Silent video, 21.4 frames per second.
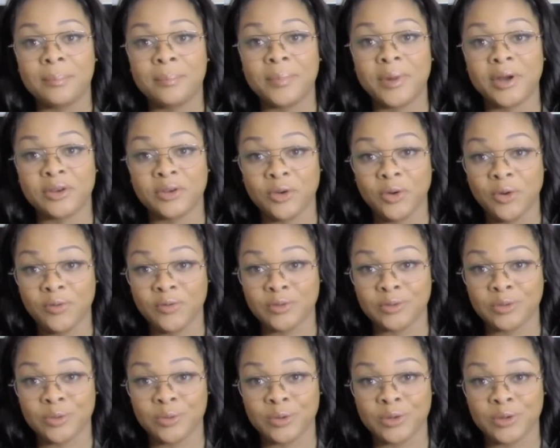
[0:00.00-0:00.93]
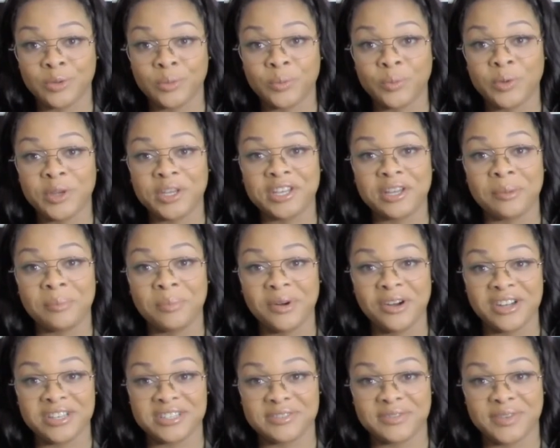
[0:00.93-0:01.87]
But in Overlord, we get a
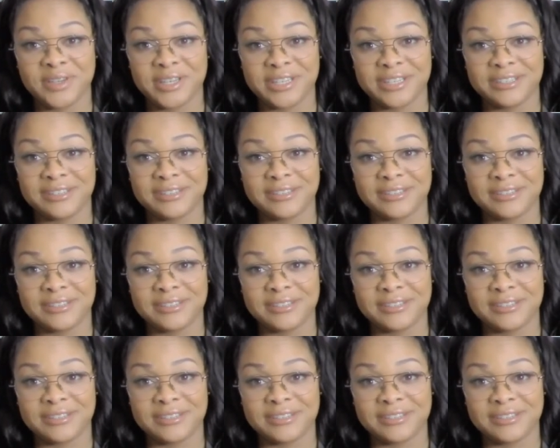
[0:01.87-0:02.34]
boss fight.